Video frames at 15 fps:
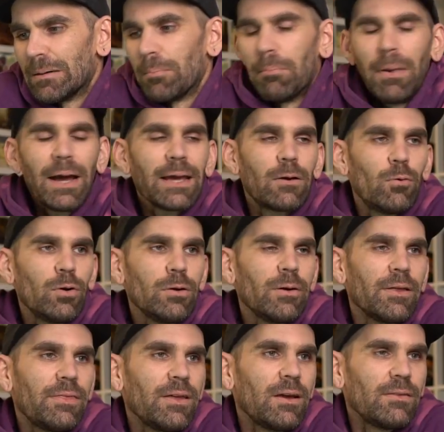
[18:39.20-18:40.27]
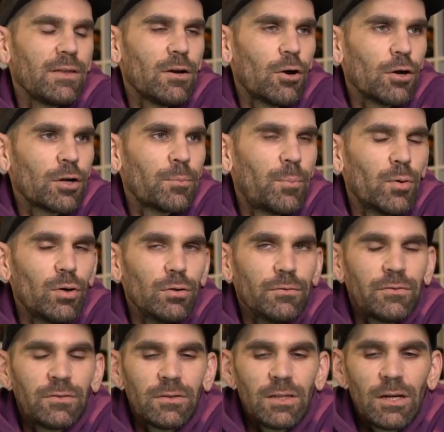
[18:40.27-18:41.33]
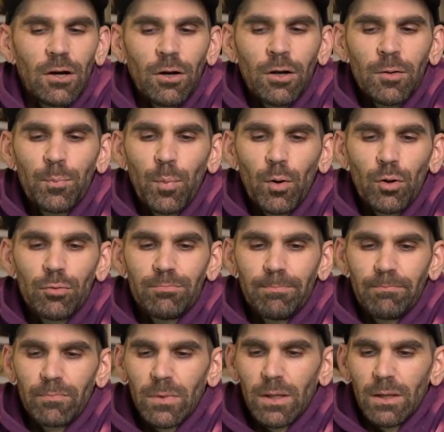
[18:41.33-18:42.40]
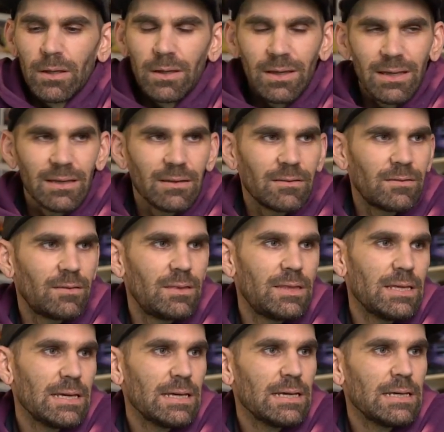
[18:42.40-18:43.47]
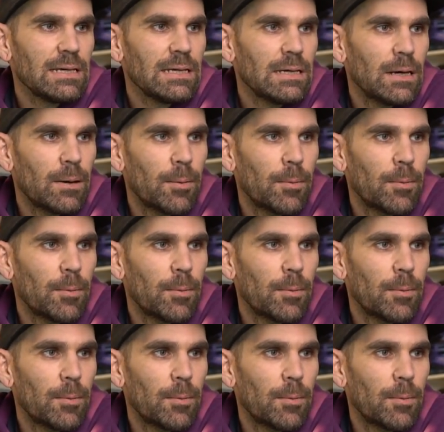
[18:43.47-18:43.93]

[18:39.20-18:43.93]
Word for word: Mike, what do I think of the Arc bolt? So the Arc bolt is the